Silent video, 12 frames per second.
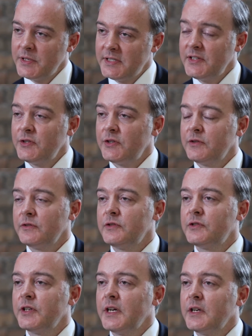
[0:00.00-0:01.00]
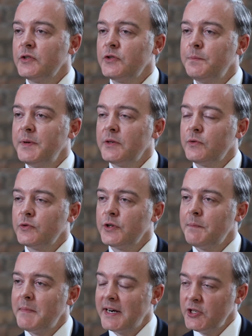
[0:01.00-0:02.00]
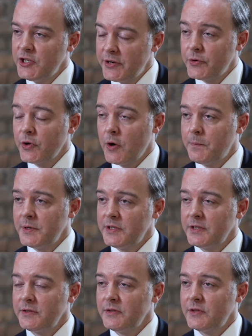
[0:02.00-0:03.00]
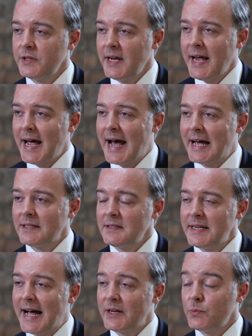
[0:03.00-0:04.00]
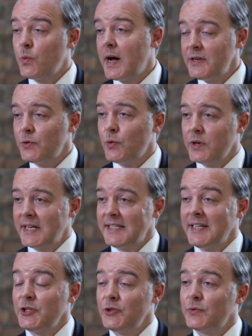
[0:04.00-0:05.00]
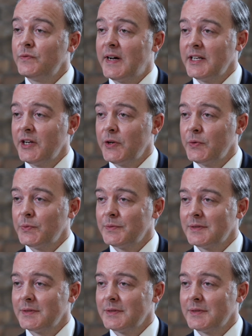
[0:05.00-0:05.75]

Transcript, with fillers: assistants to build managerial competence and add wider organisational value.